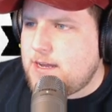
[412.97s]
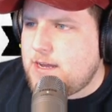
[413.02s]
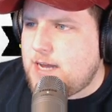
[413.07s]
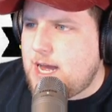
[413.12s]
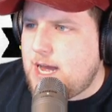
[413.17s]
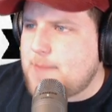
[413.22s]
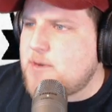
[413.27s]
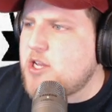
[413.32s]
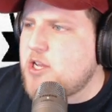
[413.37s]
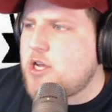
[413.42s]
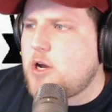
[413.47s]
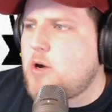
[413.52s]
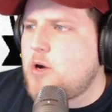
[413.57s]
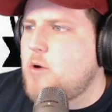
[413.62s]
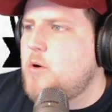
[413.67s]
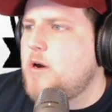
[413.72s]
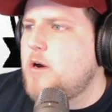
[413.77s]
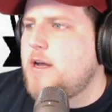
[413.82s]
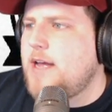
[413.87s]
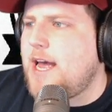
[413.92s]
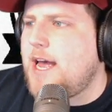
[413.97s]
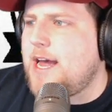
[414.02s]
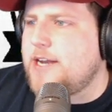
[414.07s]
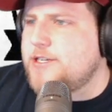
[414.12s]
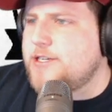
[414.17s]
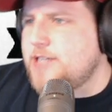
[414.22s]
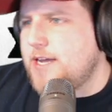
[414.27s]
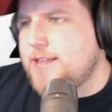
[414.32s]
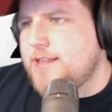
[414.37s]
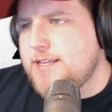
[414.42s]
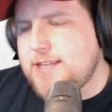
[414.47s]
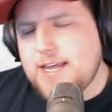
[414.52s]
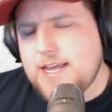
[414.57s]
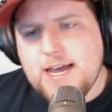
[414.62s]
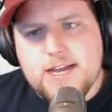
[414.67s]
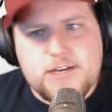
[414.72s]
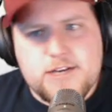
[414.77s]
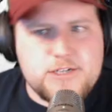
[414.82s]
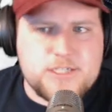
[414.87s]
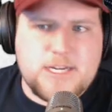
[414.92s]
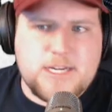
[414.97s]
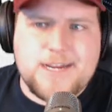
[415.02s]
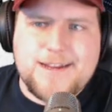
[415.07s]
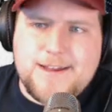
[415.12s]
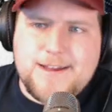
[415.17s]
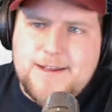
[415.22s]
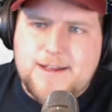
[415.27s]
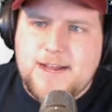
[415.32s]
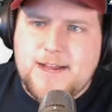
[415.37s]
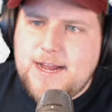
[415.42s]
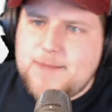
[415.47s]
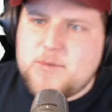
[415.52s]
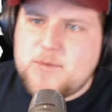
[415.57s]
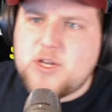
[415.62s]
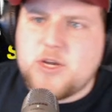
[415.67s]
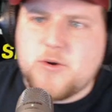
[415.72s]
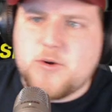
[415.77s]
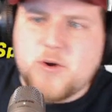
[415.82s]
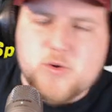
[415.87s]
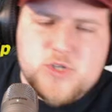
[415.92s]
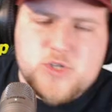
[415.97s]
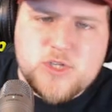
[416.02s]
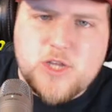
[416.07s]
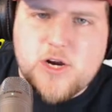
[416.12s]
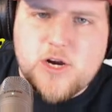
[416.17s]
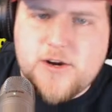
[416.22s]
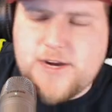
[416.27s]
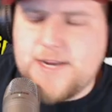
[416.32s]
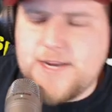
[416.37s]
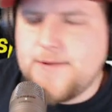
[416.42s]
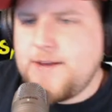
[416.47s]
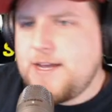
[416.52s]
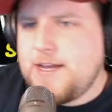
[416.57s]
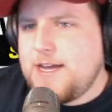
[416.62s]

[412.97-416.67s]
I'm going to go edge. I think the edge, I'm going to go Ojulari.